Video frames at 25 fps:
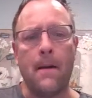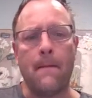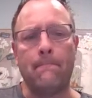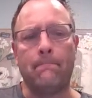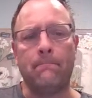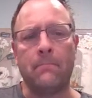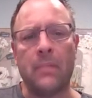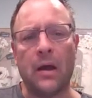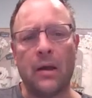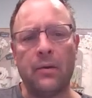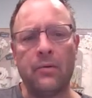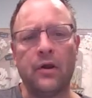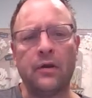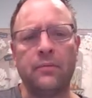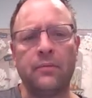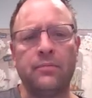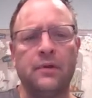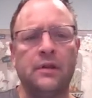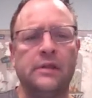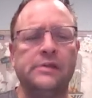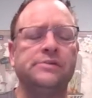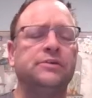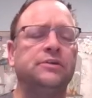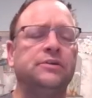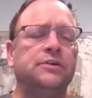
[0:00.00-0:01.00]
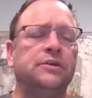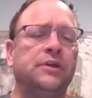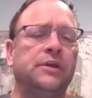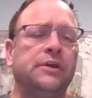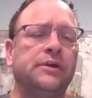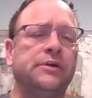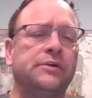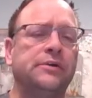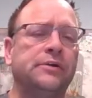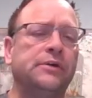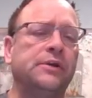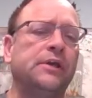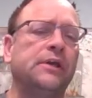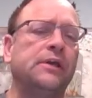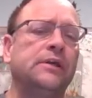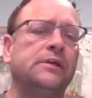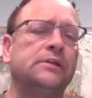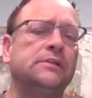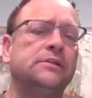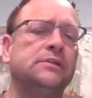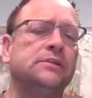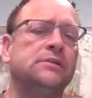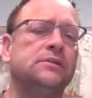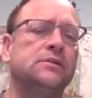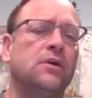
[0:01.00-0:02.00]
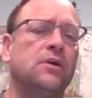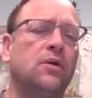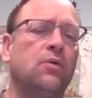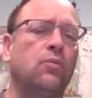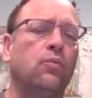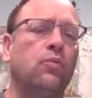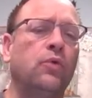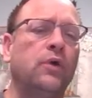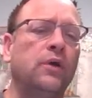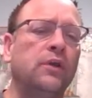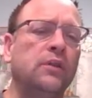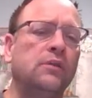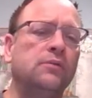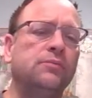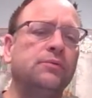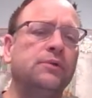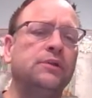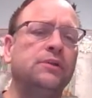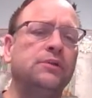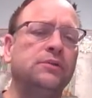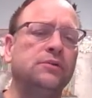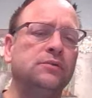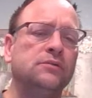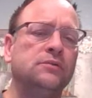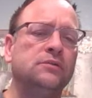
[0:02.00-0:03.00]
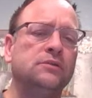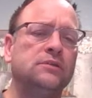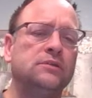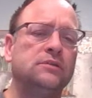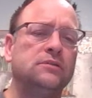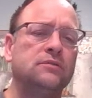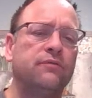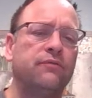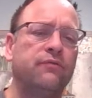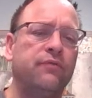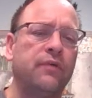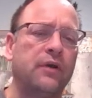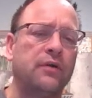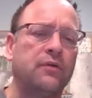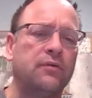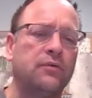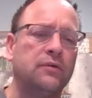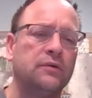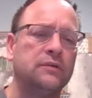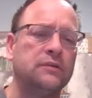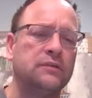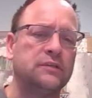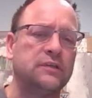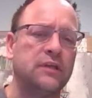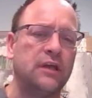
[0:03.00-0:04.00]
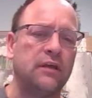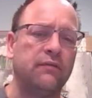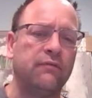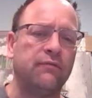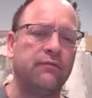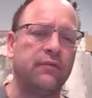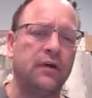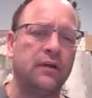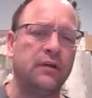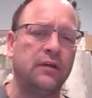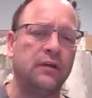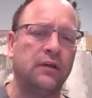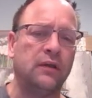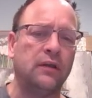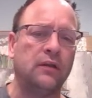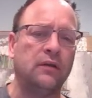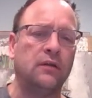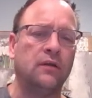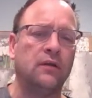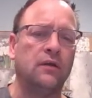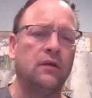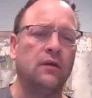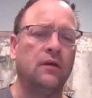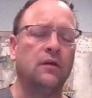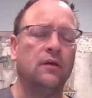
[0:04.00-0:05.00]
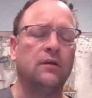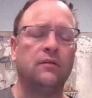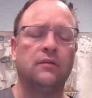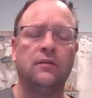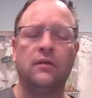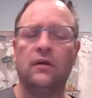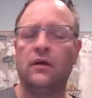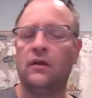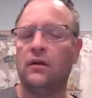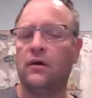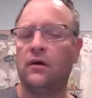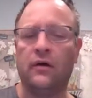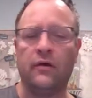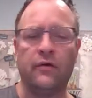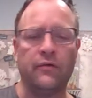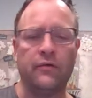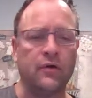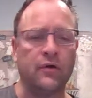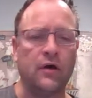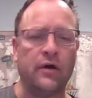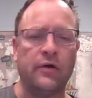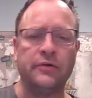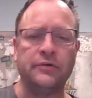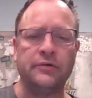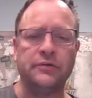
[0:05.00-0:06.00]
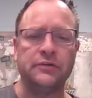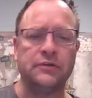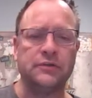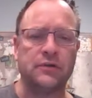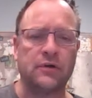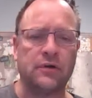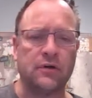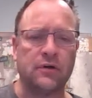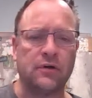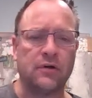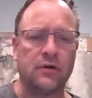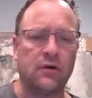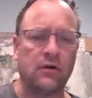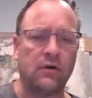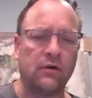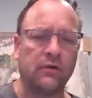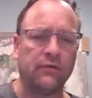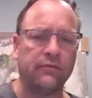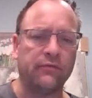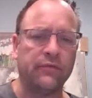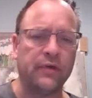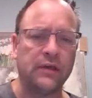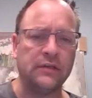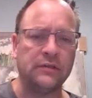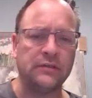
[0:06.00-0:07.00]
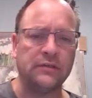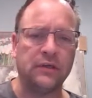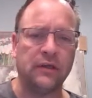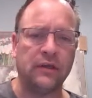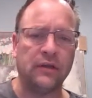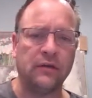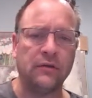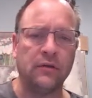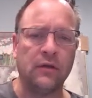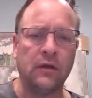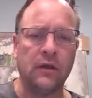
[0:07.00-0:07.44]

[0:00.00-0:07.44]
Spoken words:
My recommendation here is with the reduced federal and state funding that all colleges are facing,